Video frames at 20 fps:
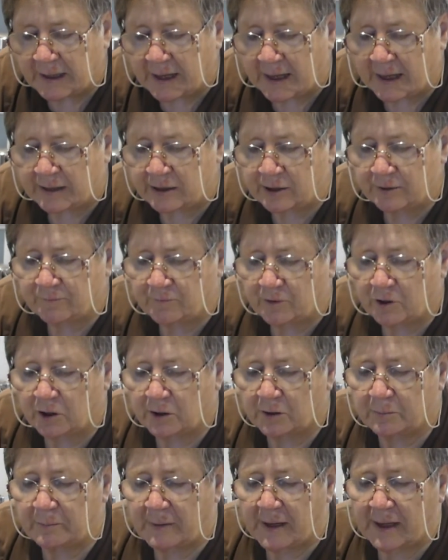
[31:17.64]
and you've
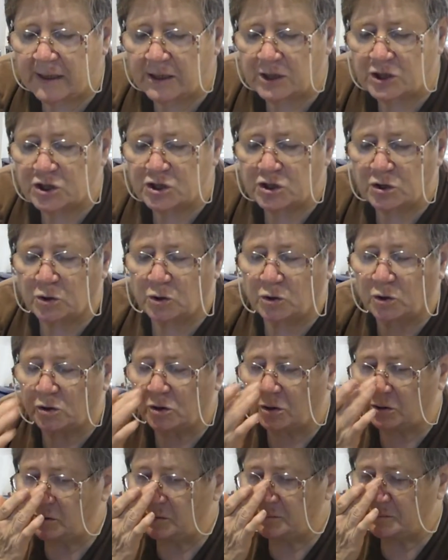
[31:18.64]
got to make
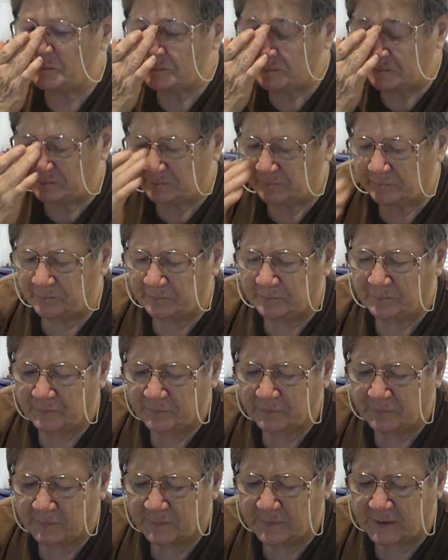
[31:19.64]
sure
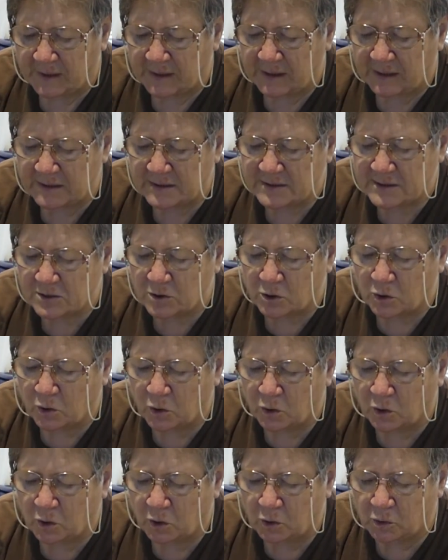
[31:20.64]
that it's
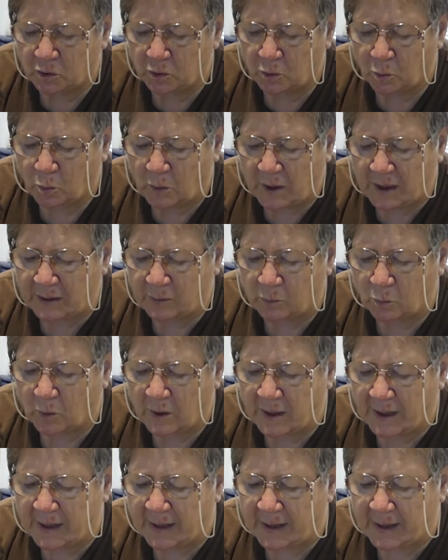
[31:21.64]
all one
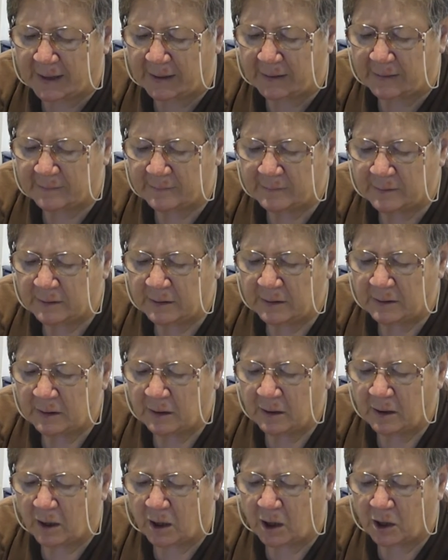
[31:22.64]
way.
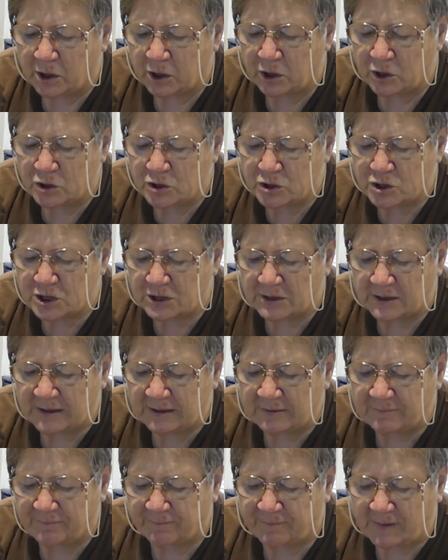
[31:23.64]
I
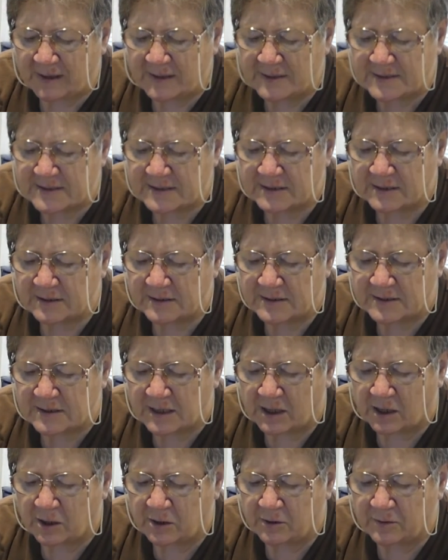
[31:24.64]
usually face it
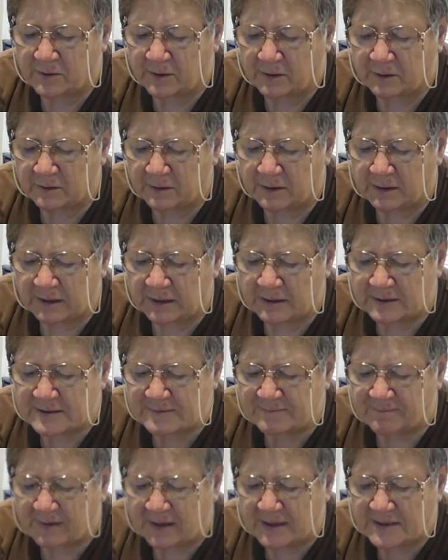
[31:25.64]
so that it's
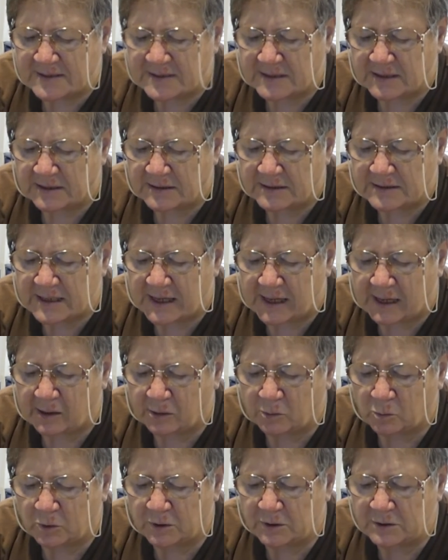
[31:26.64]
facing
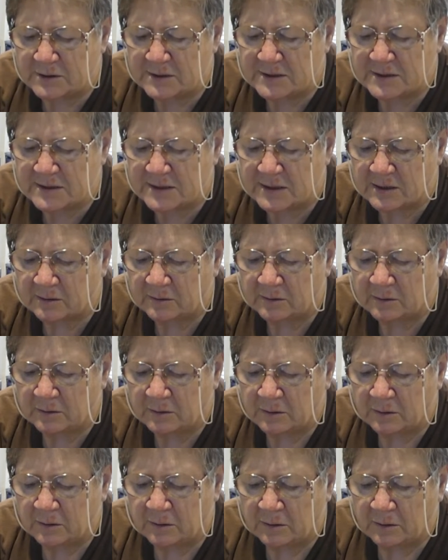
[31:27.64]
downwards,
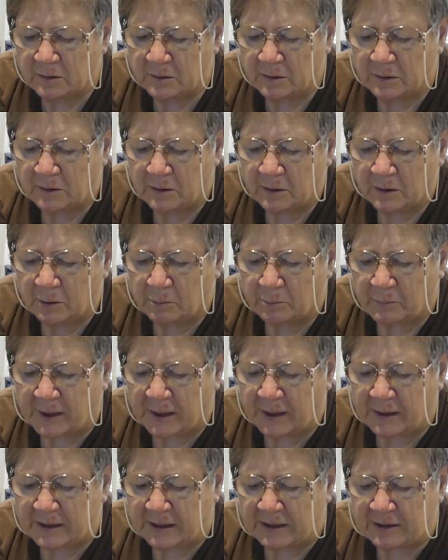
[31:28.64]

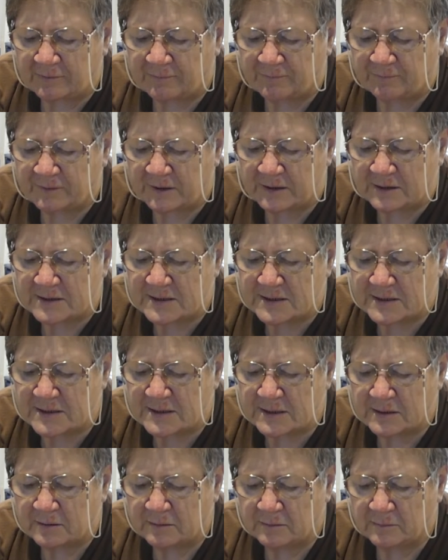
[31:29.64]
but if
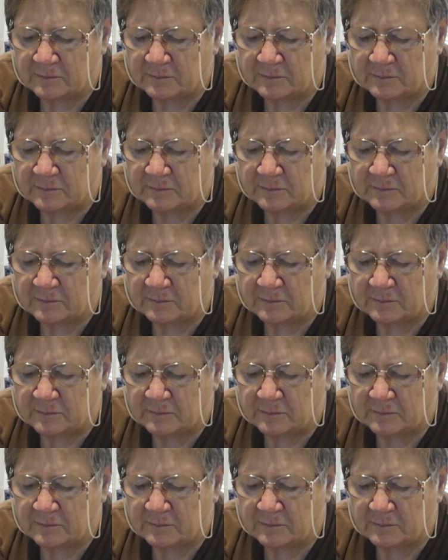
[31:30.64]
it's